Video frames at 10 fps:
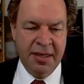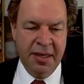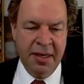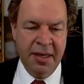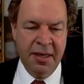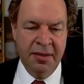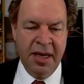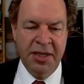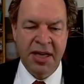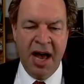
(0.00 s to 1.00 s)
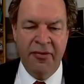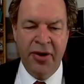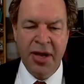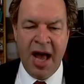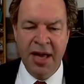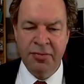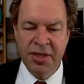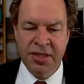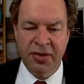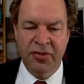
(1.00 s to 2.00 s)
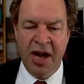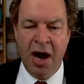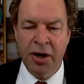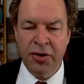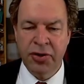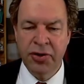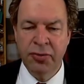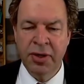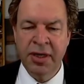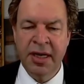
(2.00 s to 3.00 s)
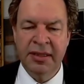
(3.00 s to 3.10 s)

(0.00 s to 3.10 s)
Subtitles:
there is a very high risk of an arc occurring